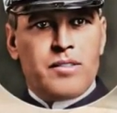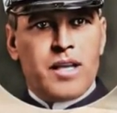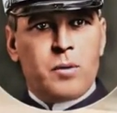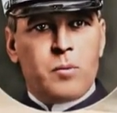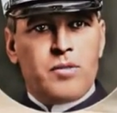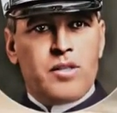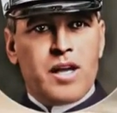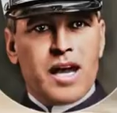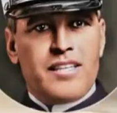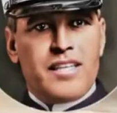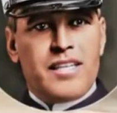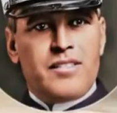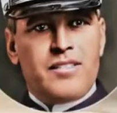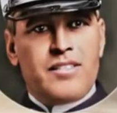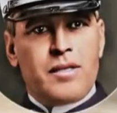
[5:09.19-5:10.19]
He was
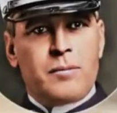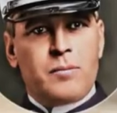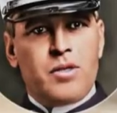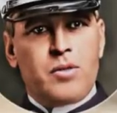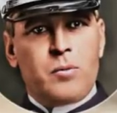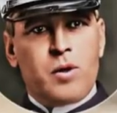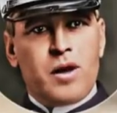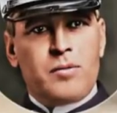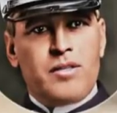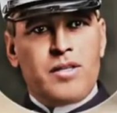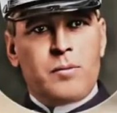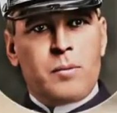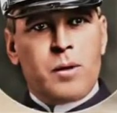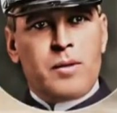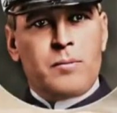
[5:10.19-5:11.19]
highly esteemed throughout
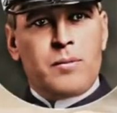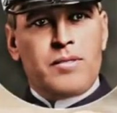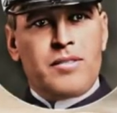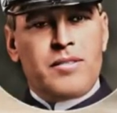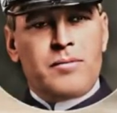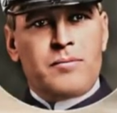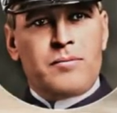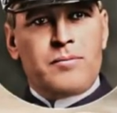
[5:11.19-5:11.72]
the department.